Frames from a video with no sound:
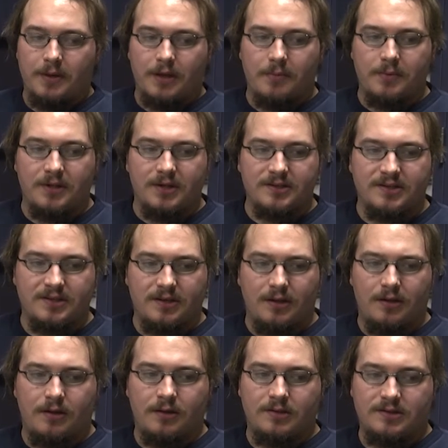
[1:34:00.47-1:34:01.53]
by that because
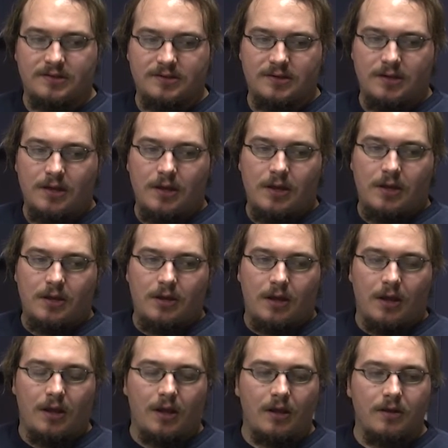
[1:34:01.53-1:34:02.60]
it's
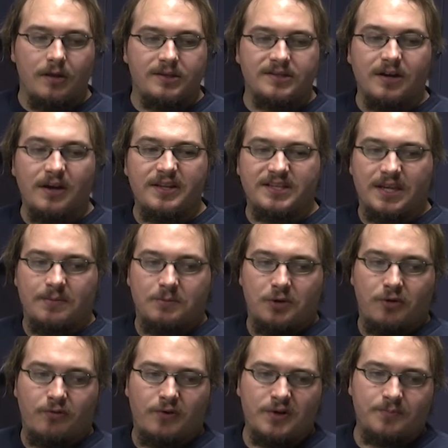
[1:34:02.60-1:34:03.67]
not in the same
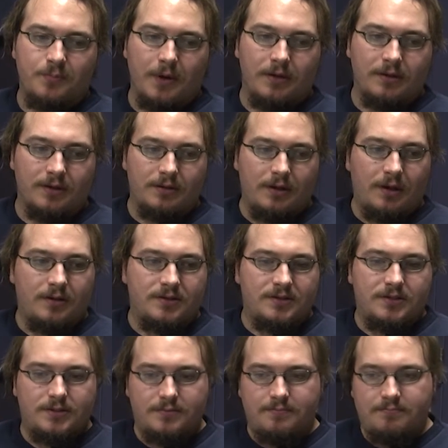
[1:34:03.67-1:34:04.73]
universe, but like
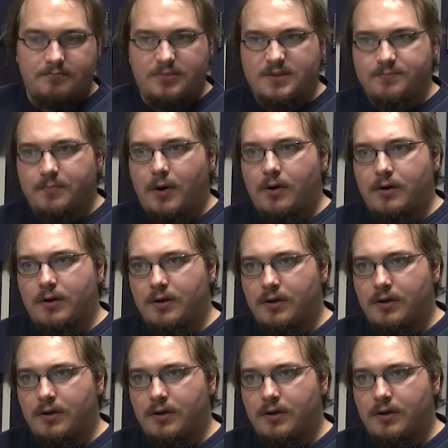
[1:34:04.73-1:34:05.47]
it's Sparta.